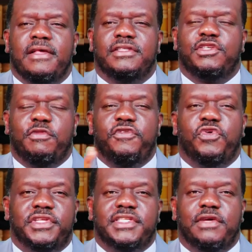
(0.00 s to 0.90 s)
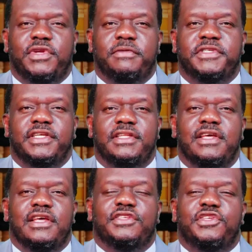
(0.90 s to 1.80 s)
Some of you understand what I'm saying.
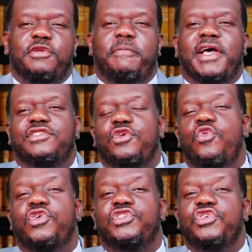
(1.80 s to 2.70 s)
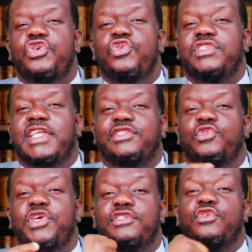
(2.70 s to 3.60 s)
So the pastor who wants to use that to
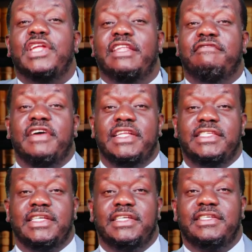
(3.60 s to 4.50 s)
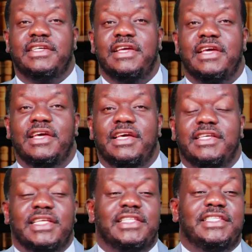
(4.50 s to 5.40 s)
his own advantage, he
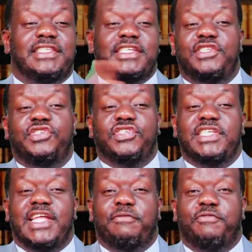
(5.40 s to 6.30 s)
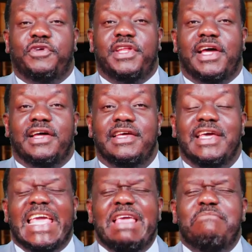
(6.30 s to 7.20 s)
said, didn't you see that brother?
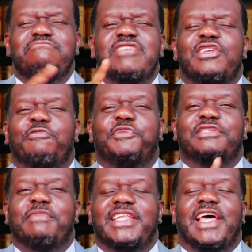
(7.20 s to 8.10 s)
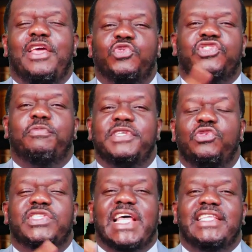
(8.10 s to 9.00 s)
He made up his mind that he will, stop, he
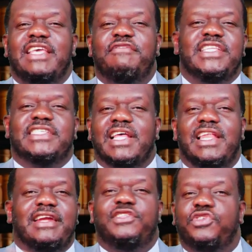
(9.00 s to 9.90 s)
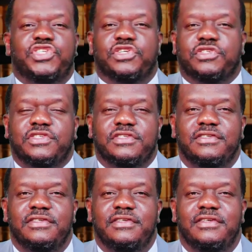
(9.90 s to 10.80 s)
will start giving his salary to church
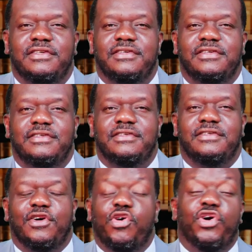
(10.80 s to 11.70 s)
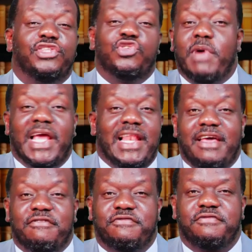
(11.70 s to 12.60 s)
or to my
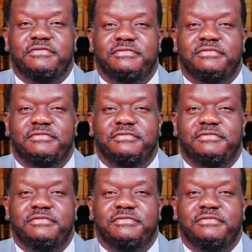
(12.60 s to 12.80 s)
life.